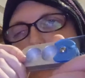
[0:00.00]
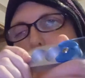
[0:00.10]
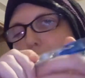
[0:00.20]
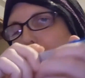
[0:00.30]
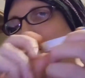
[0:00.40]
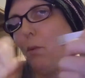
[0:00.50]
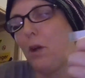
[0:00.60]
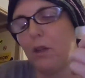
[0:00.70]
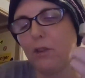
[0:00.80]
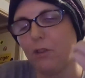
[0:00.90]
how it
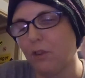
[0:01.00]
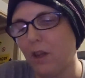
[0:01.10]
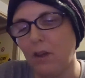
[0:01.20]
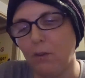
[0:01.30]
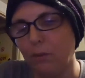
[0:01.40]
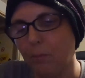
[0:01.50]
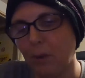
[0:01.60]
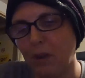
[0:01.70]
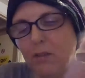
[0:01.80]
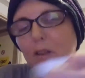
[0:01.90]
works now,
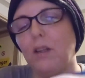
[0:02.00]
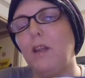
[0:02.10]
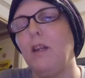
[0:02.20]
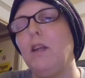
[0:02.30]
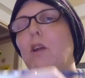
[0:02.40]
basically.